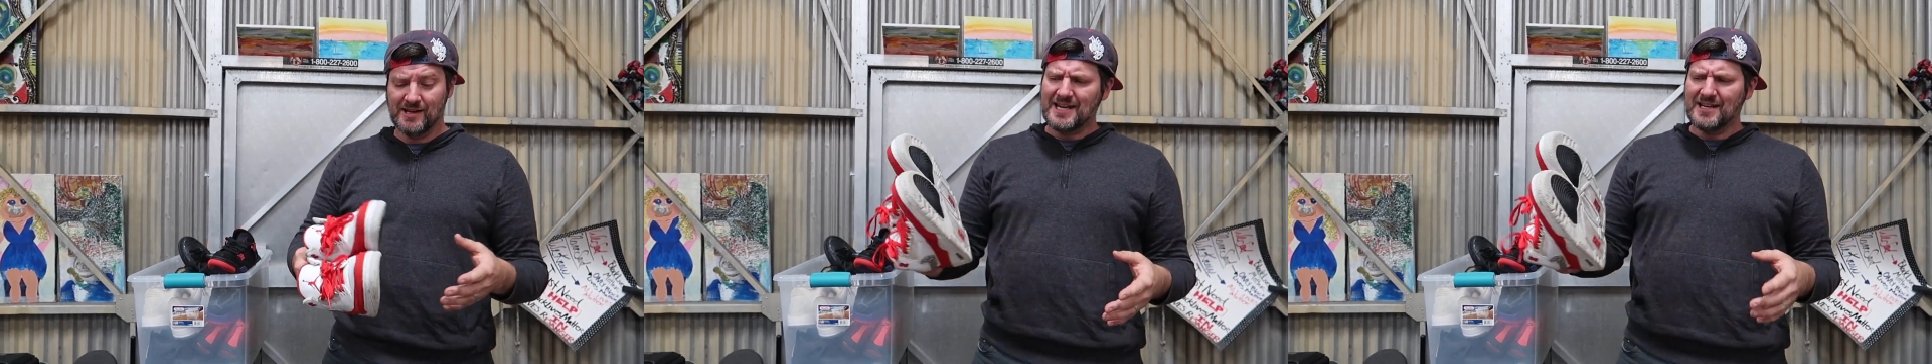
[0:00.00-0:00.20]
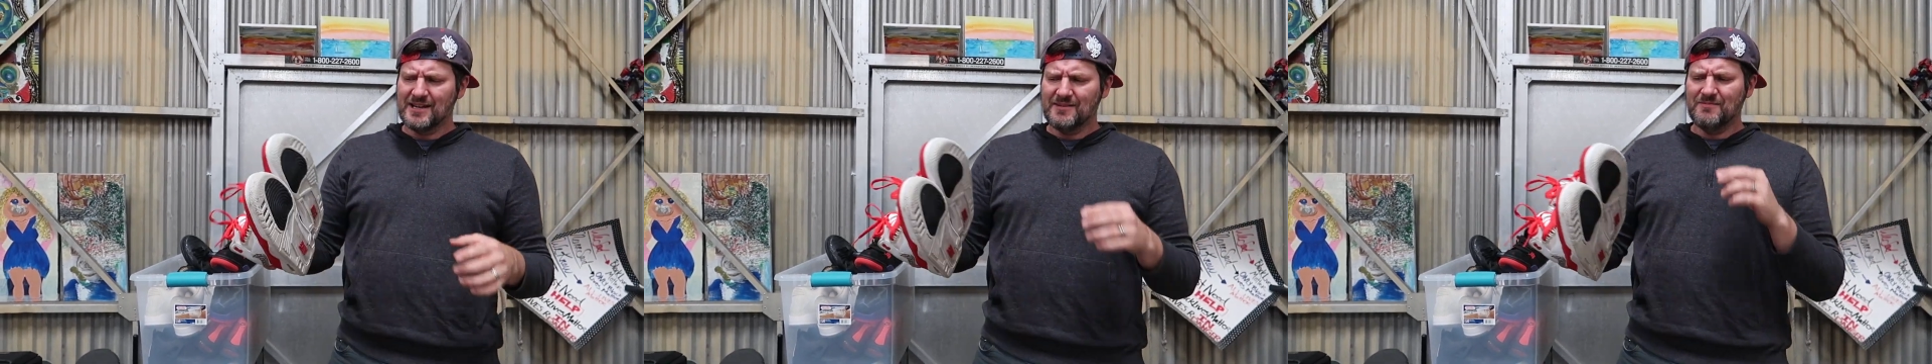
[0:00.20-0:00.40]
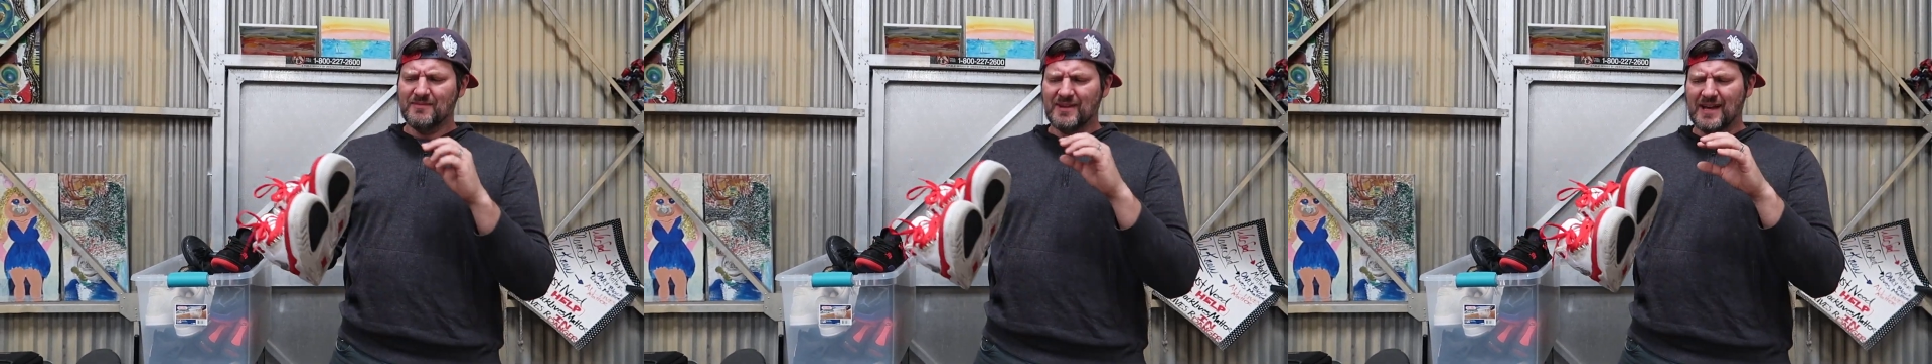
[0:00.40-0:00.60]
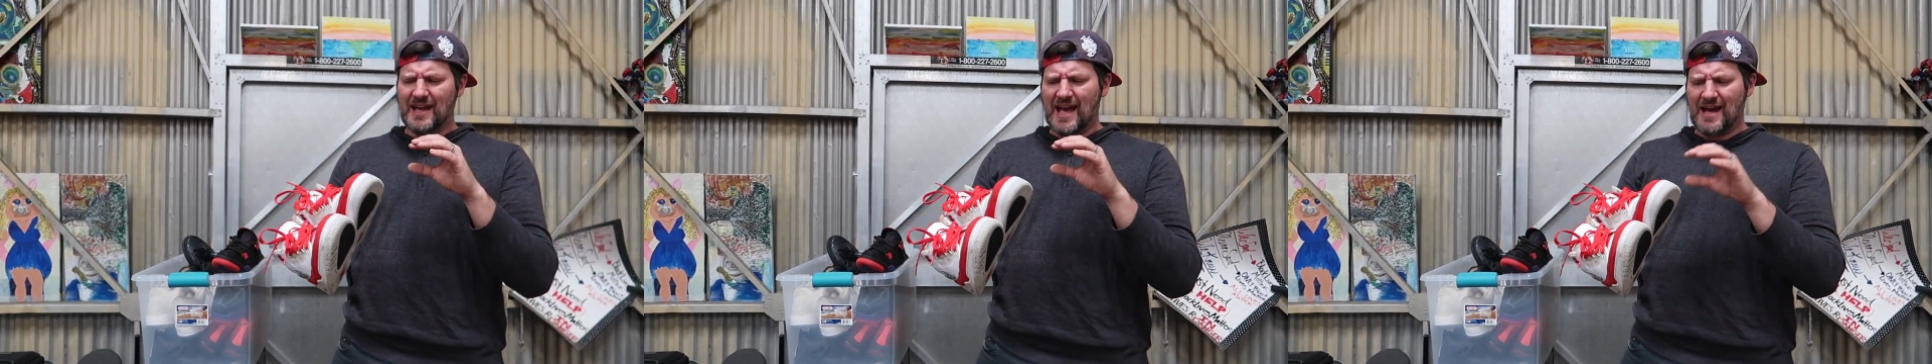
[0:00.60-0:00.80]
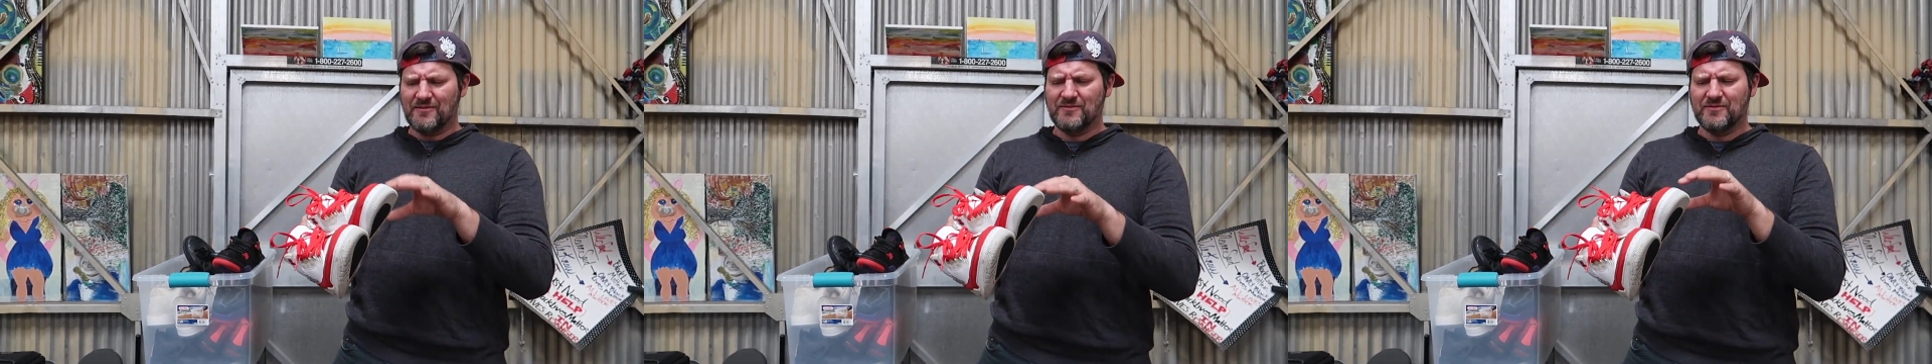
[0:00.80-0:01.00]
I did
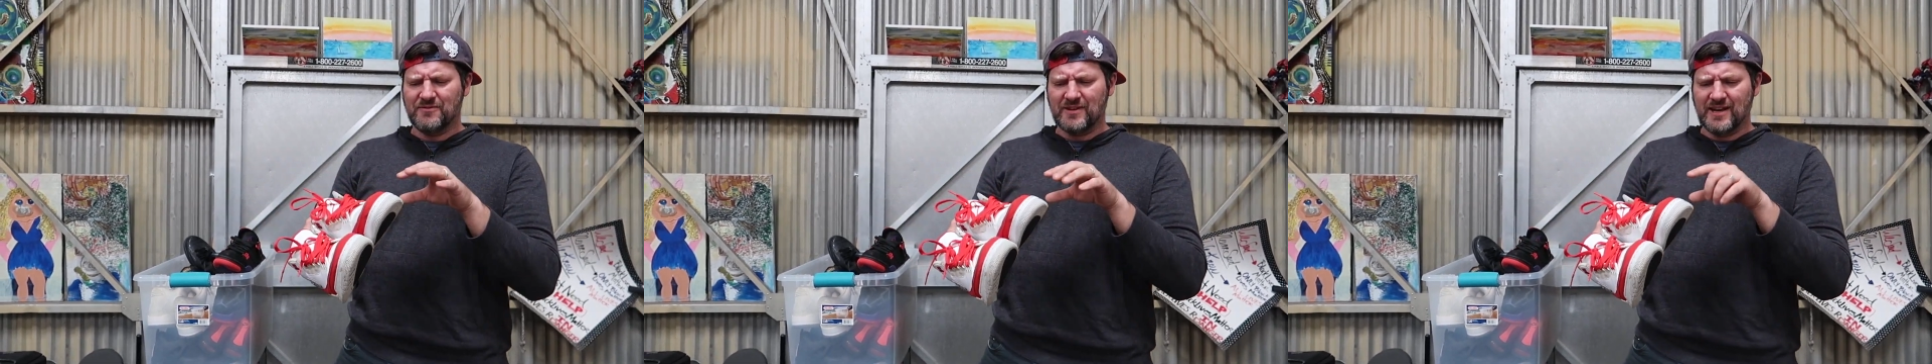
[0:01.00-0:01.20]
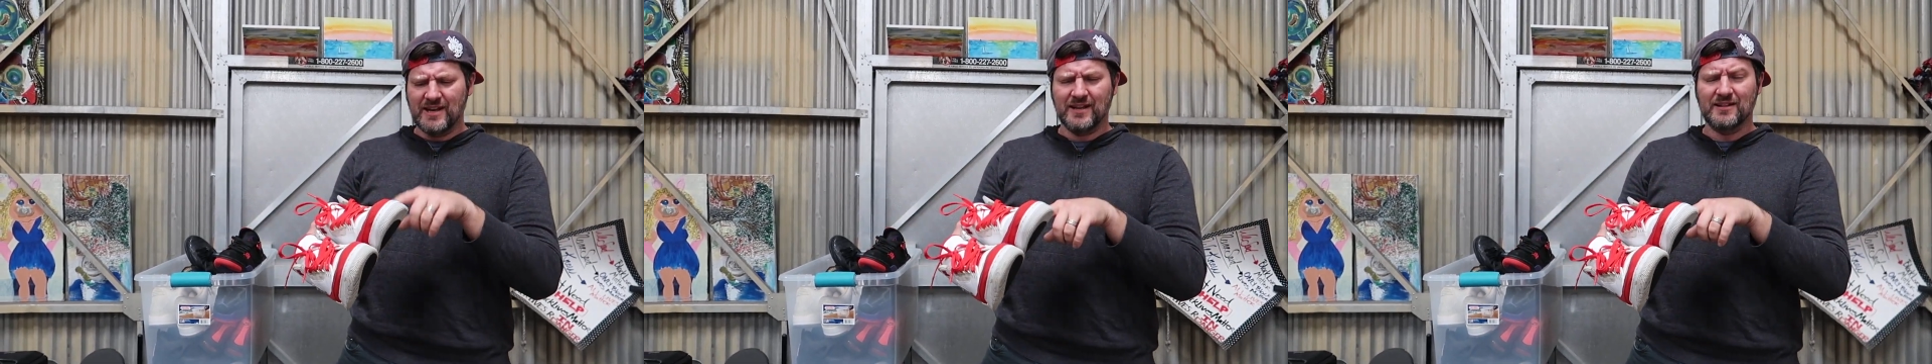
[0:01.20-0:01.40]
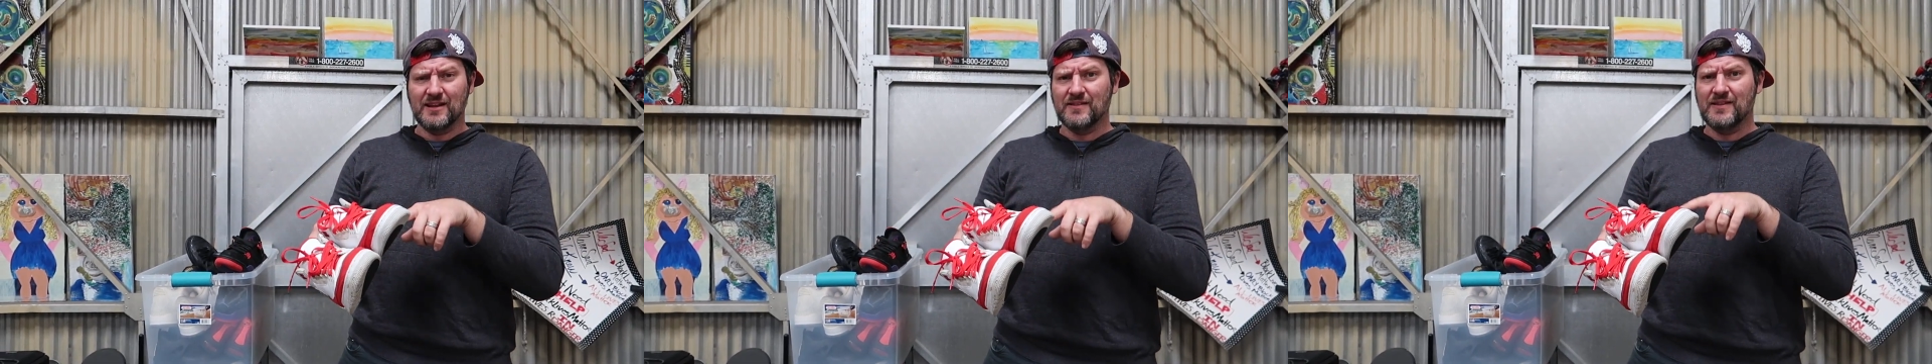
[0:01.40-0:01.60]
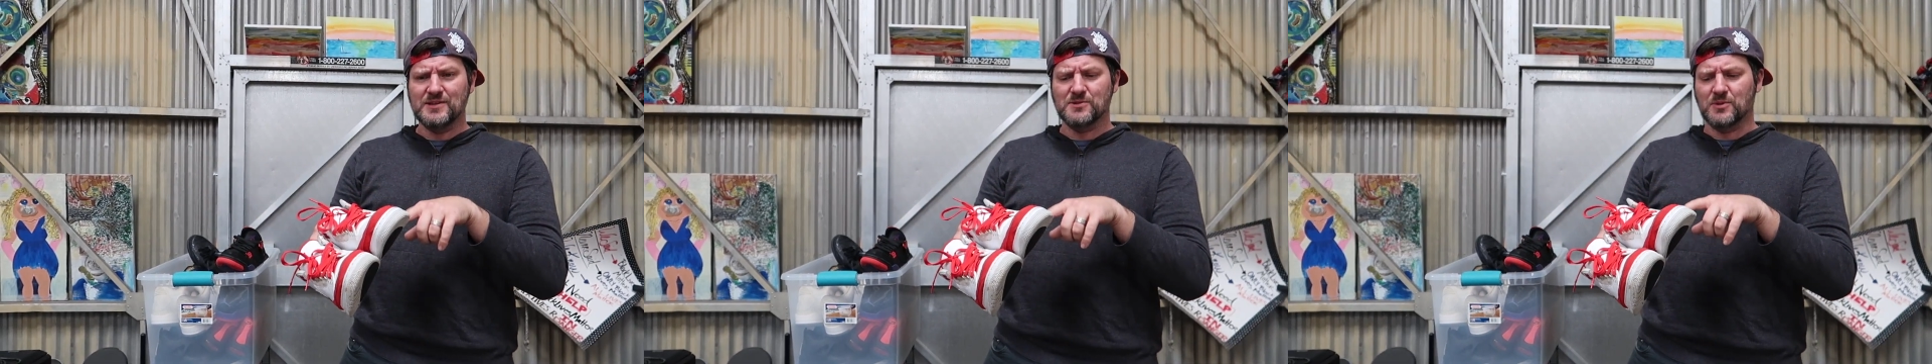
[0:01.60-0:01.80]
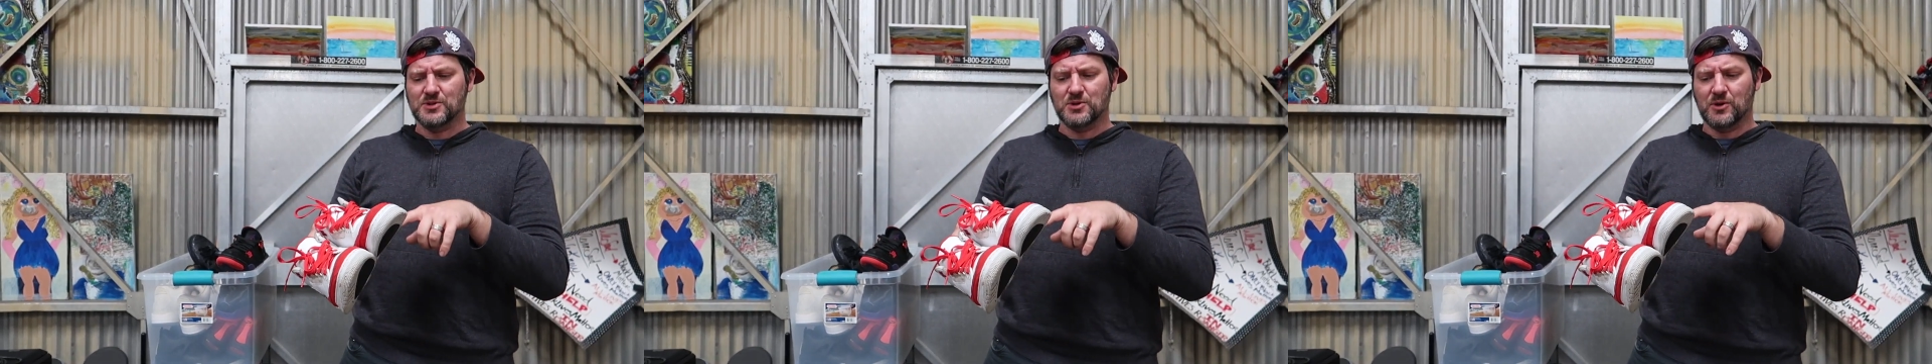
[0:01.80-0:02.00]
have an inkling
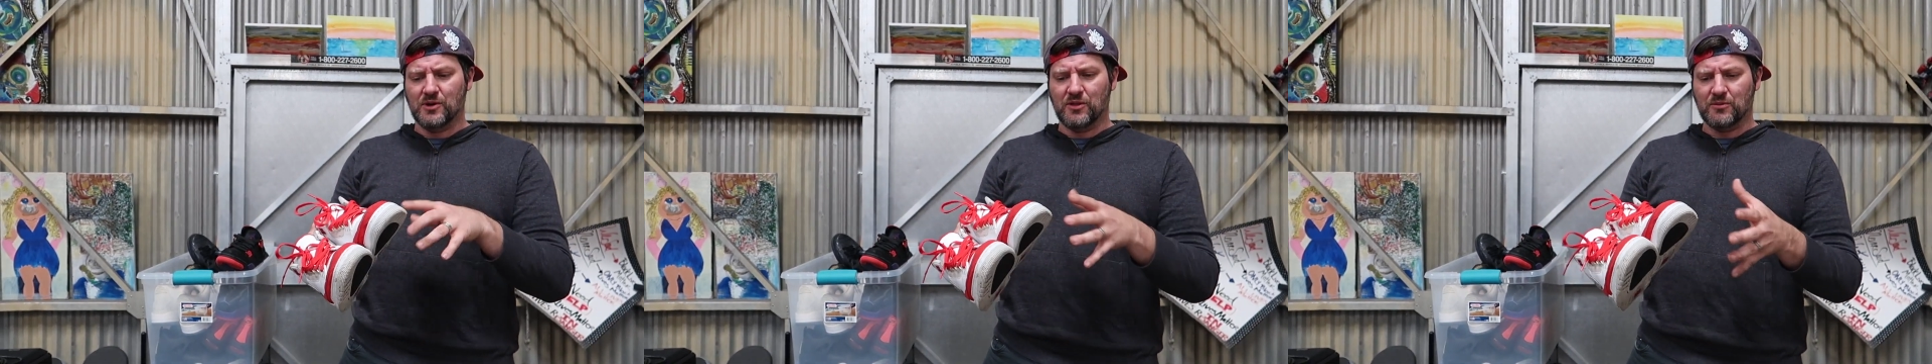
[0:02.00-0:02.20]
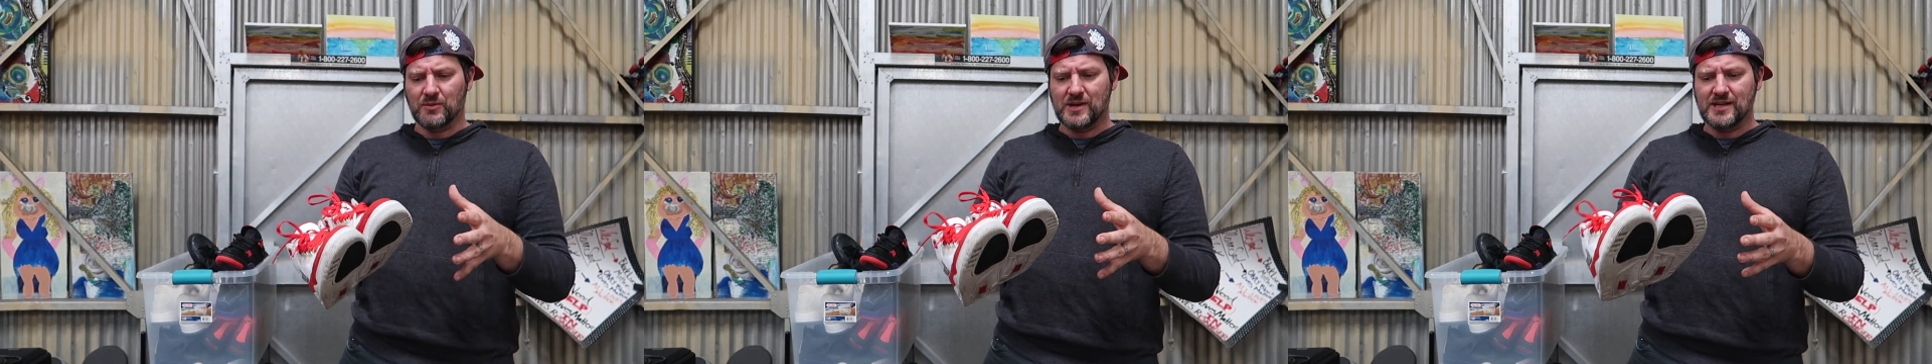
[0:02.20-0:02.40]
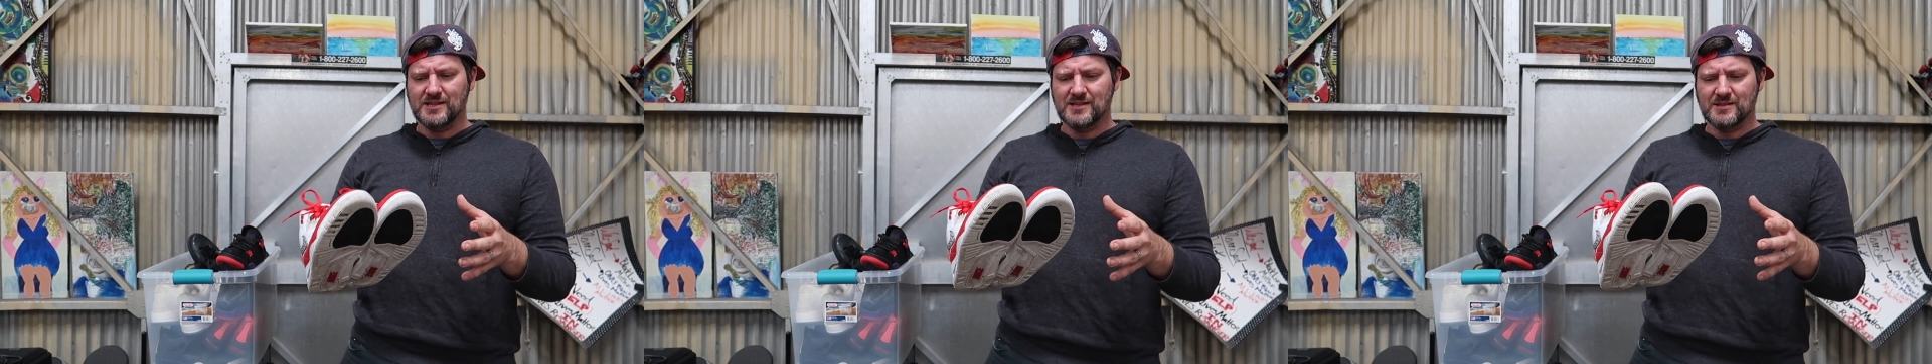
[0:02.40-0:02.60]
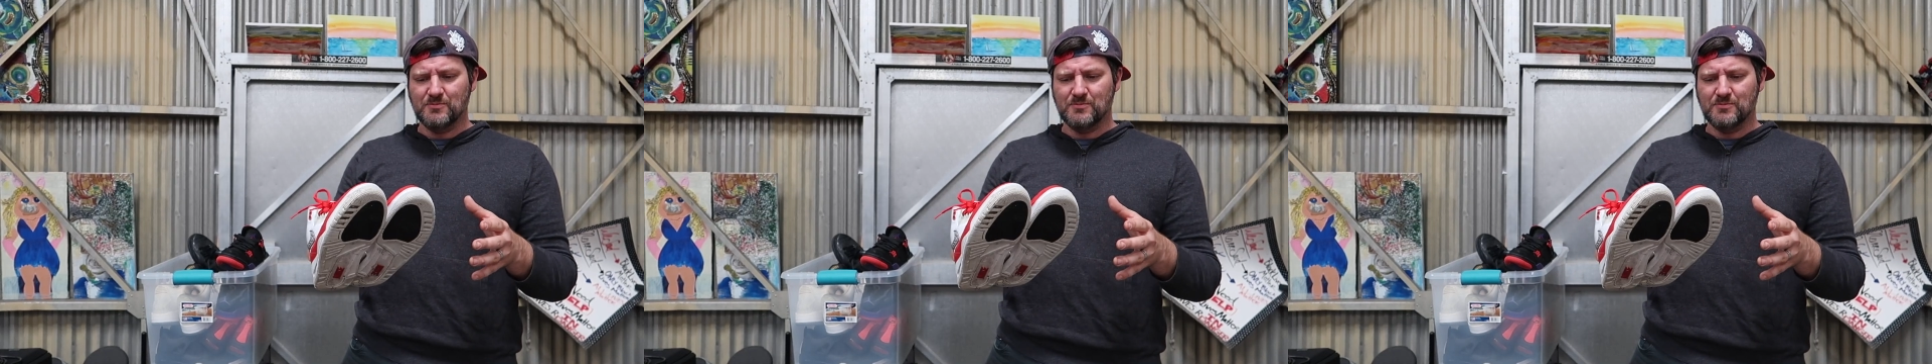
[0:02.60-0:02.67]
these were Jordan 3s,